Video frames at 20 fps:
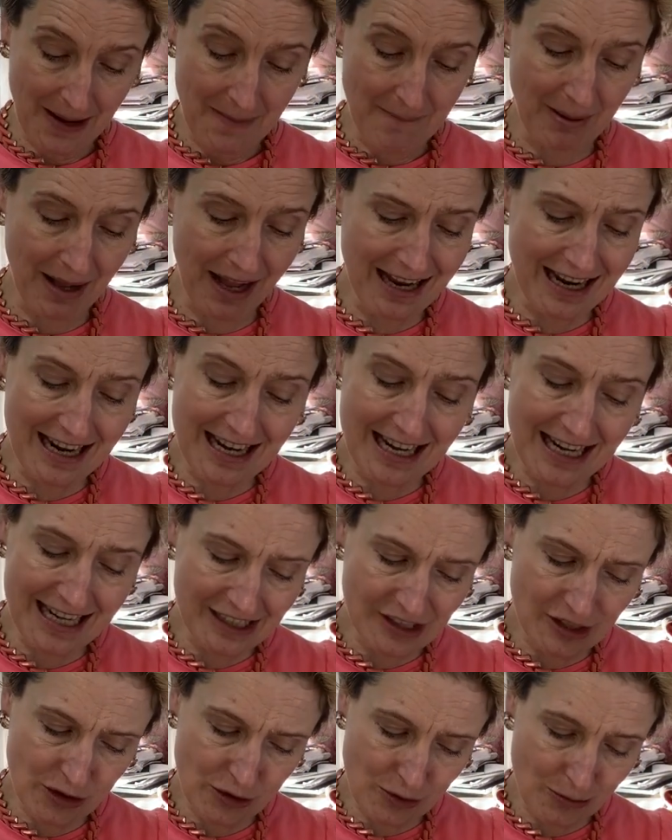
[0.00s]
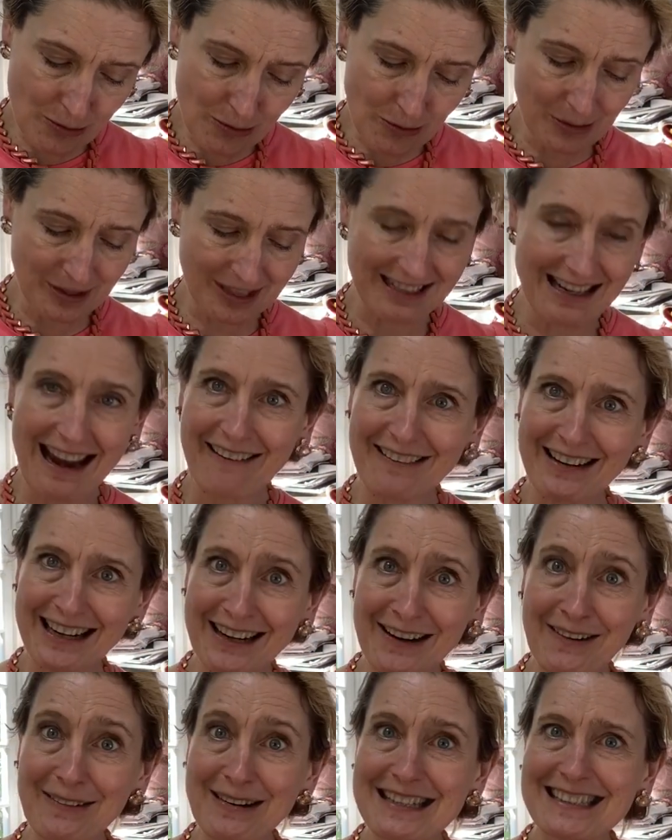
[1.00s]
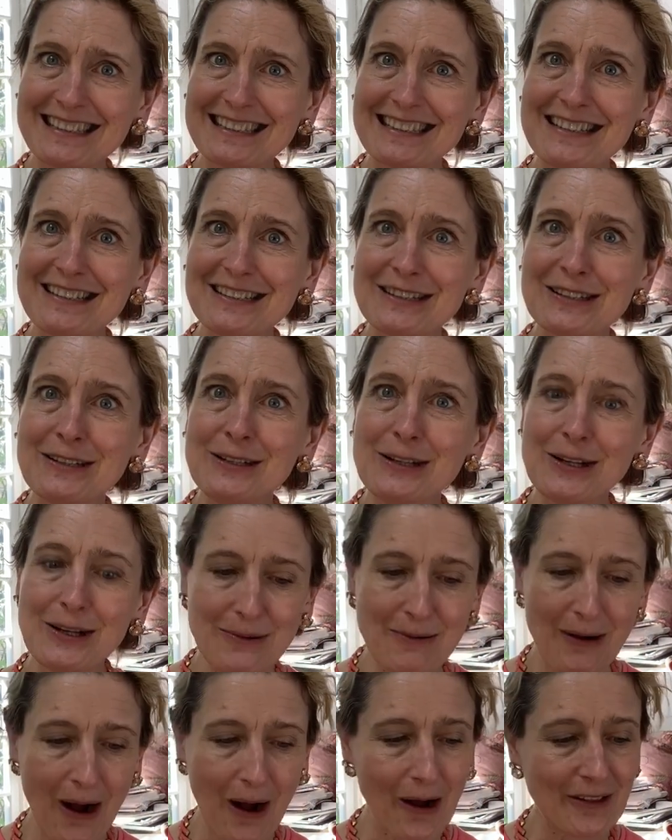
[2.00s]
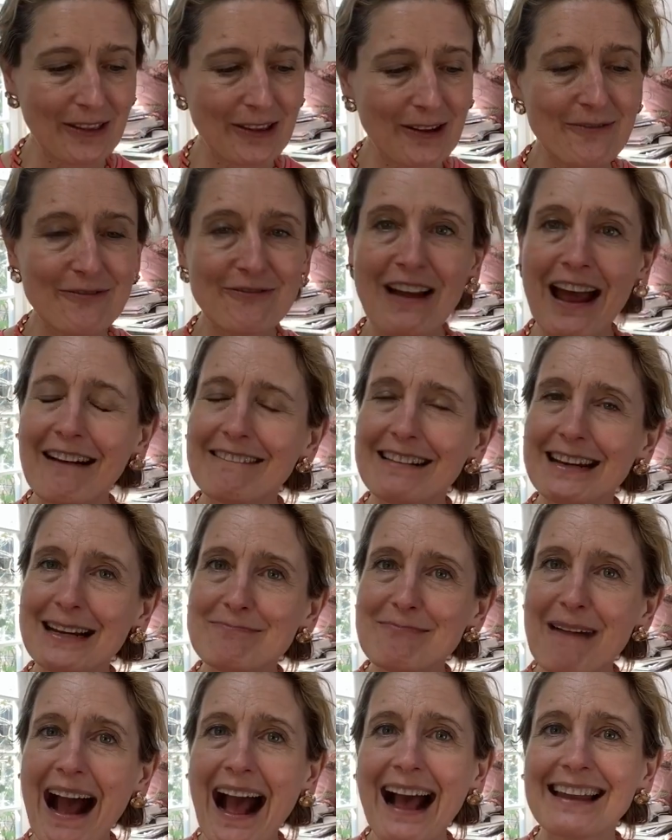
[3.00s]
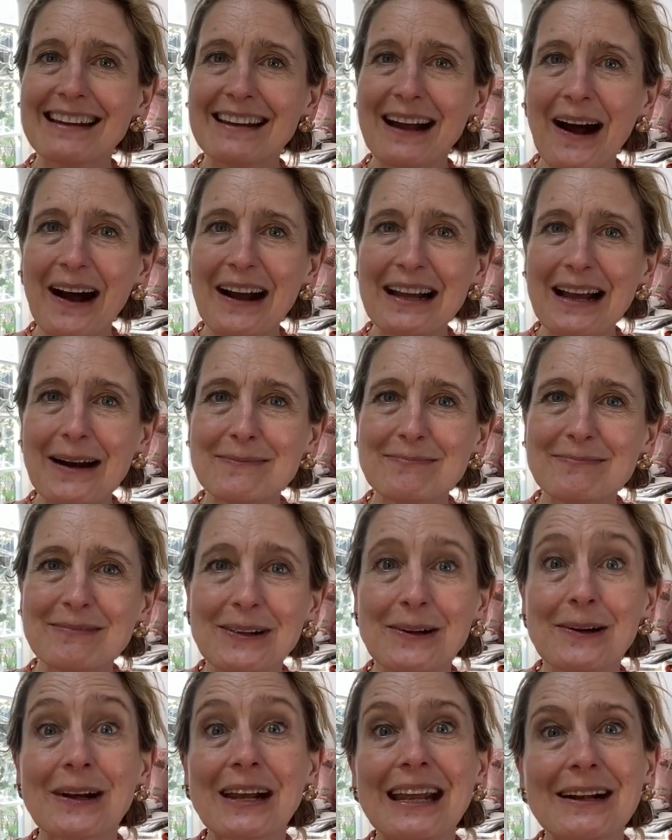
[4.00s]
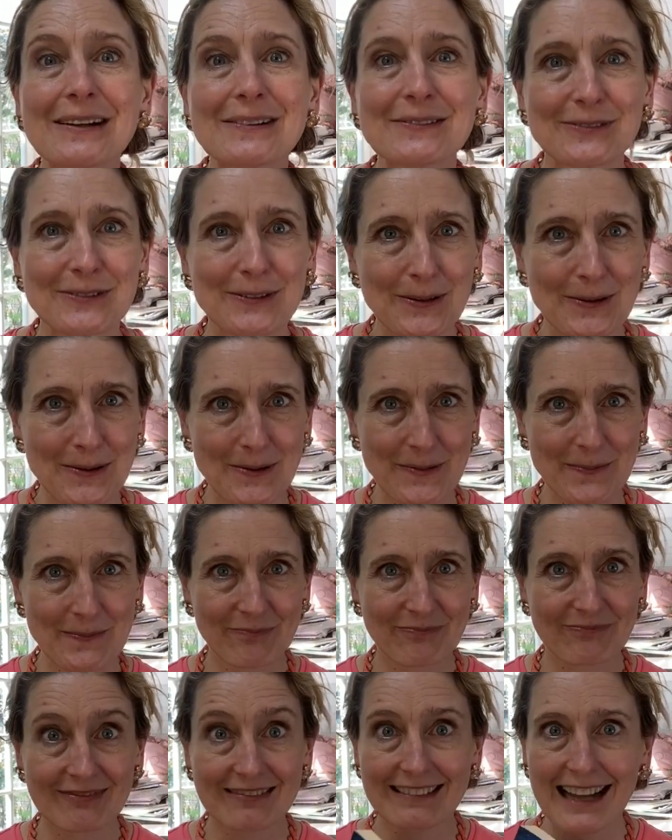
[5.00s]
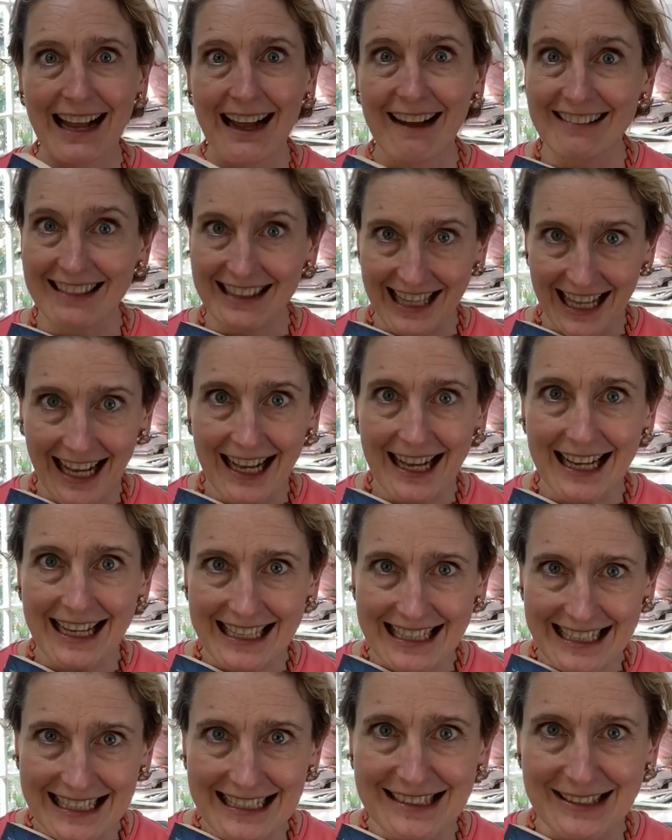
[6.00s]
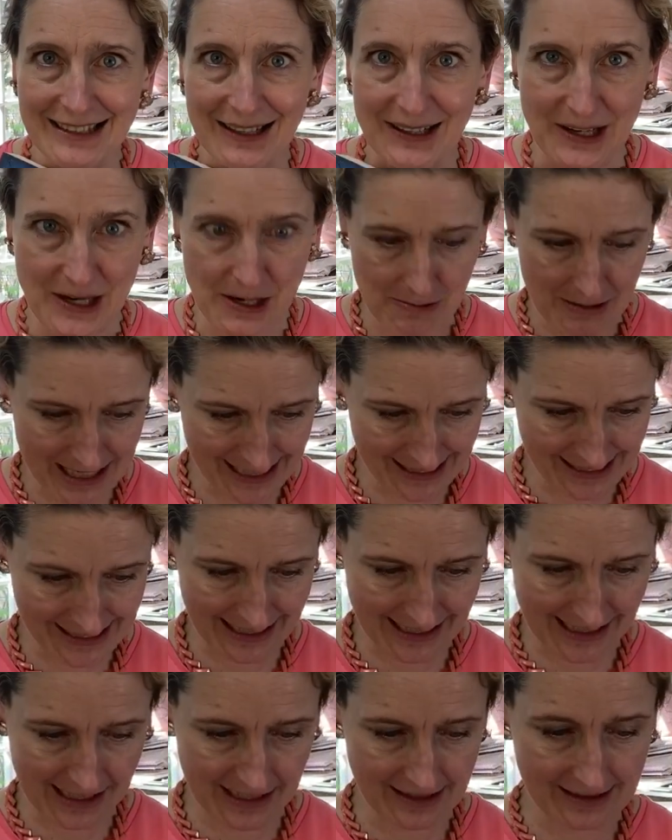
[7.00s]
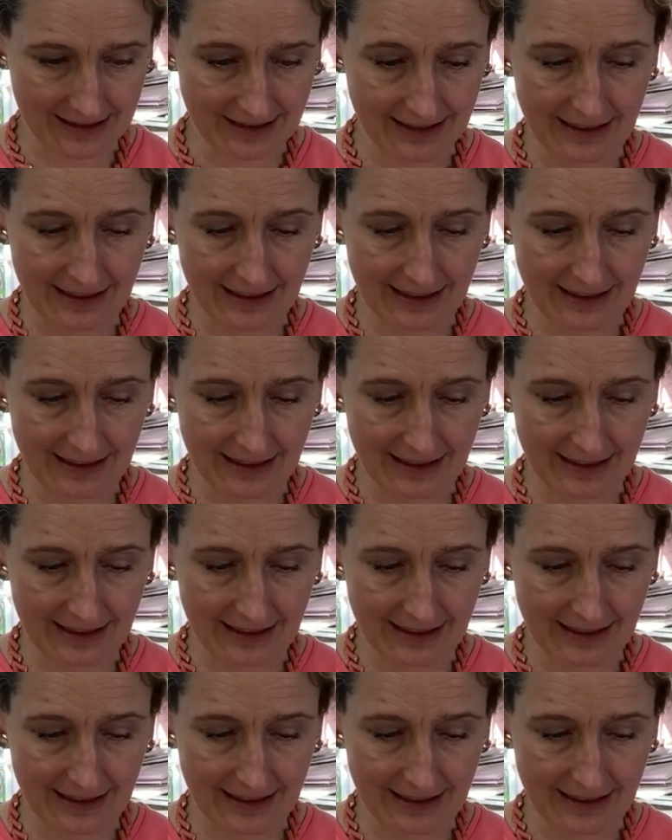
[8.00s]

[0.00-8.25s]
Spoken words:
By an extraordinary coincidence, you are the very man I am looking for. Now that is a coincidence.